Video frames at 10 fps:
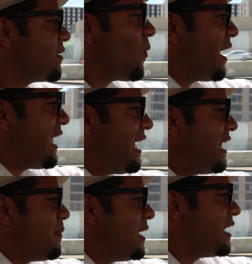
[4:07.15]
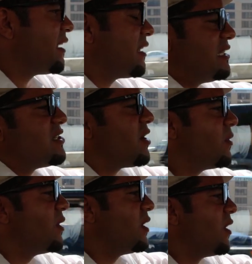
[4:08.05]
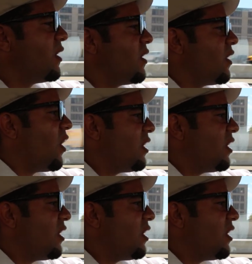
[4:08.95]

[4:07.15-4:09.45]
Why can't he beat Klitschko?